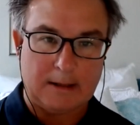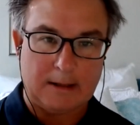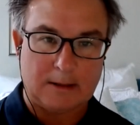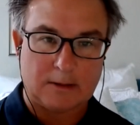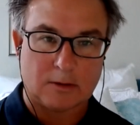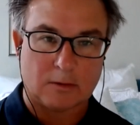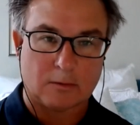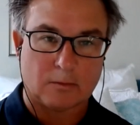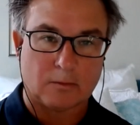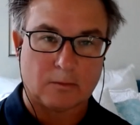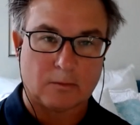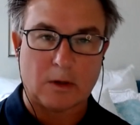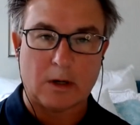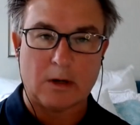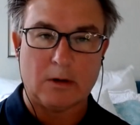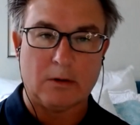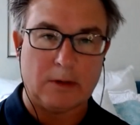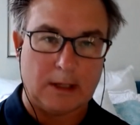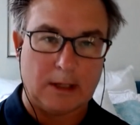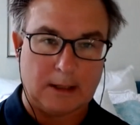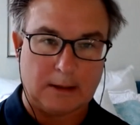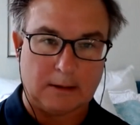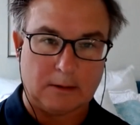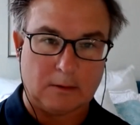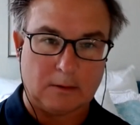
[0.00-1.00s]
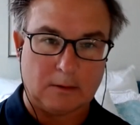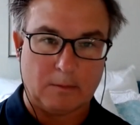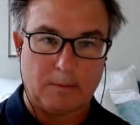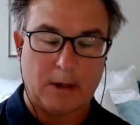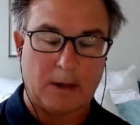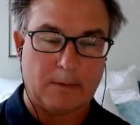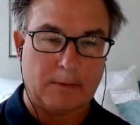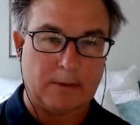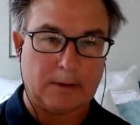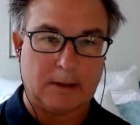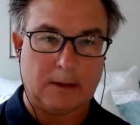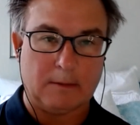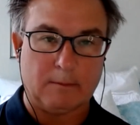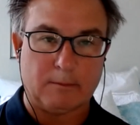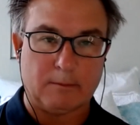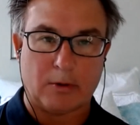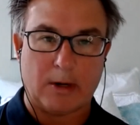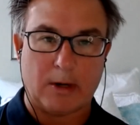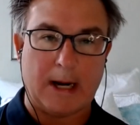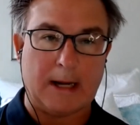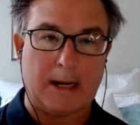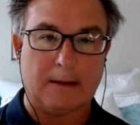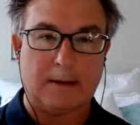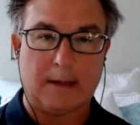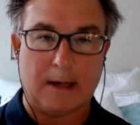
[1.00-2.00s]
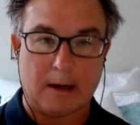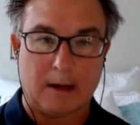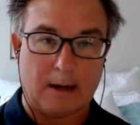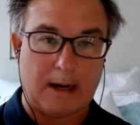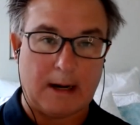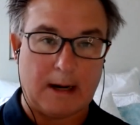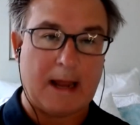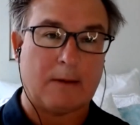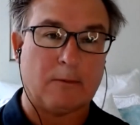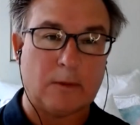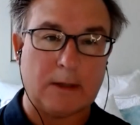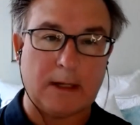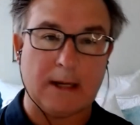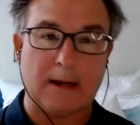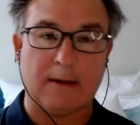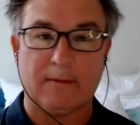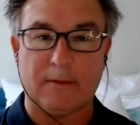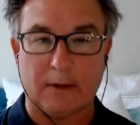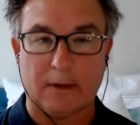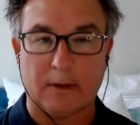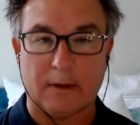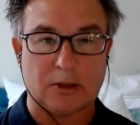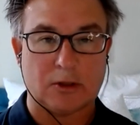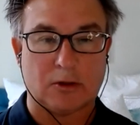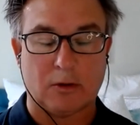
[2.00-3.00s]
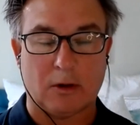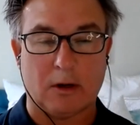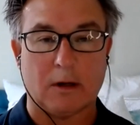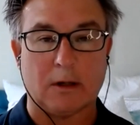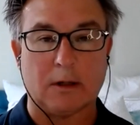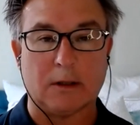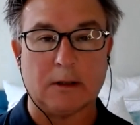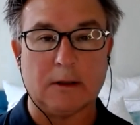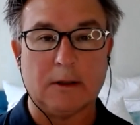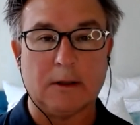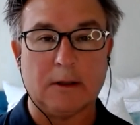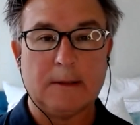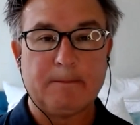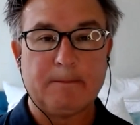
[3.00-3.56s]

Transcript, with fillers: is eroding the Republican brand there. And we have very strong,